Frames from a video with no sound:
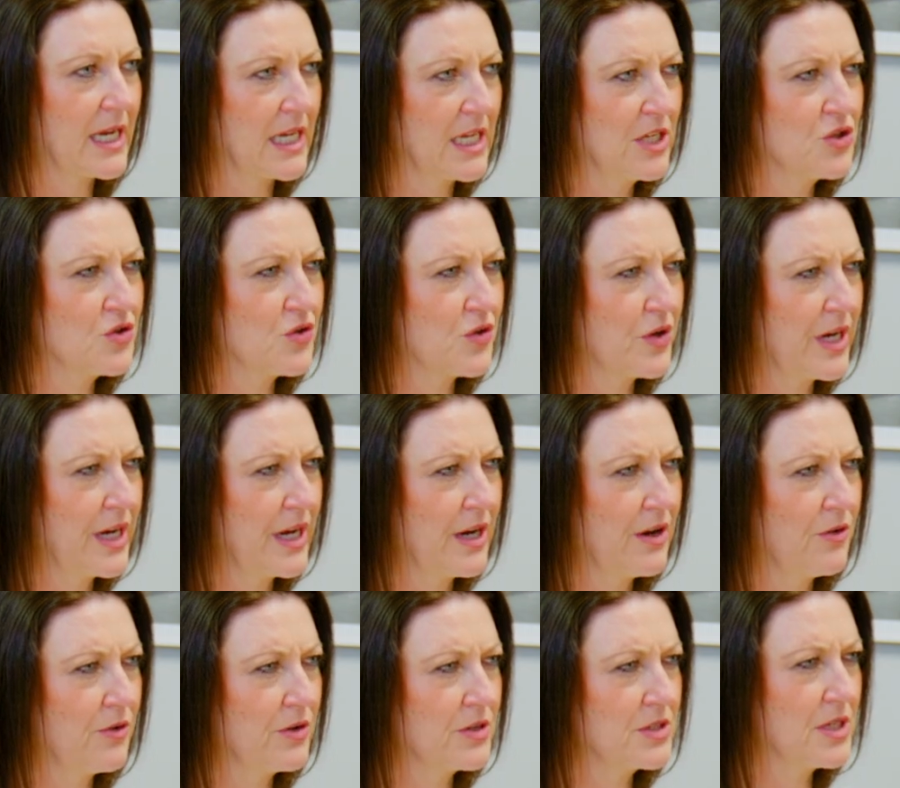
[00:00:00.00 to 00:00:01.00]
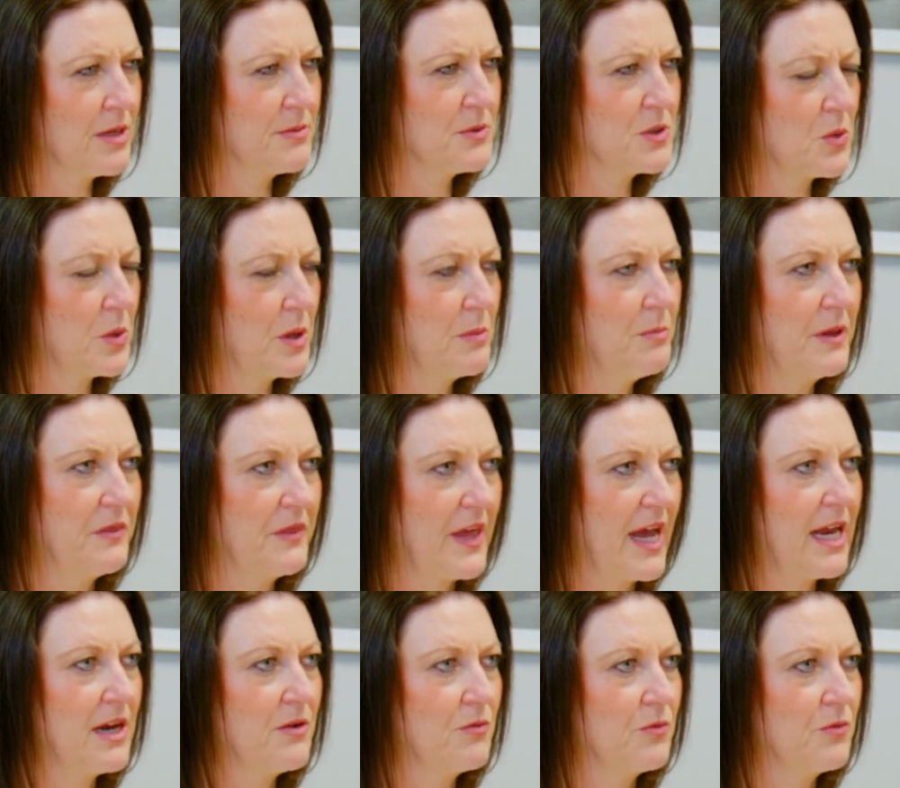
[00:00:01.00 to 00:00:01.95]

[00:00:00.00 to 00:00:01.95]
injury or subsequent, but that